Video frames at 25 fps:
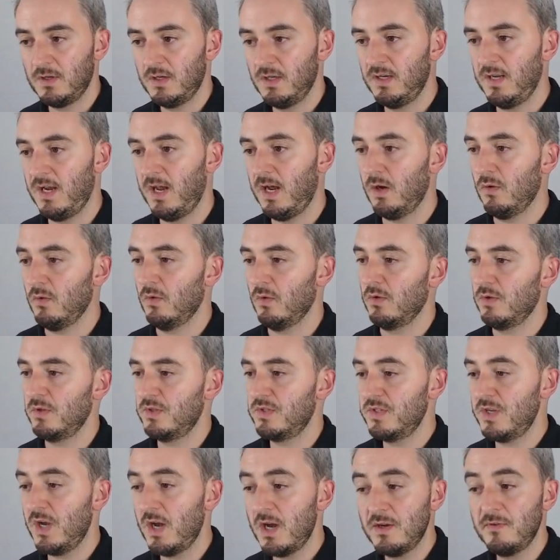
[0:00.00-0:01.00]
Now,
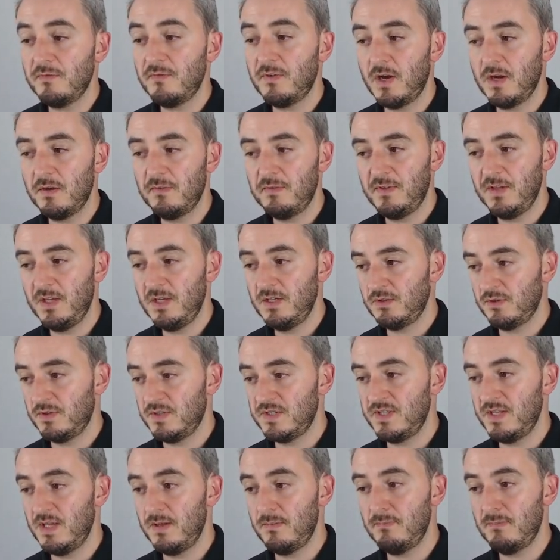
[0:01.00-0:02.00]
sine 5 theta
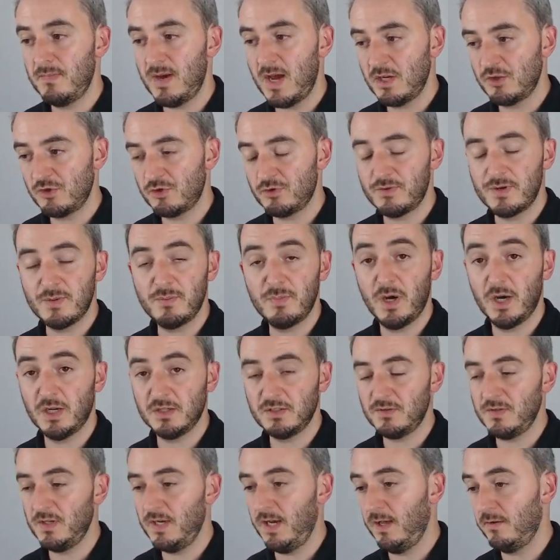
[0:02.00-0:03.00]
is the imaginary part
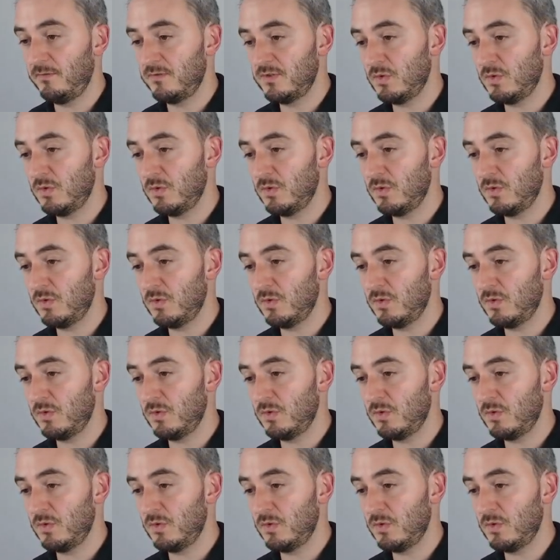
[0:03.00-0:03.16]
of the left.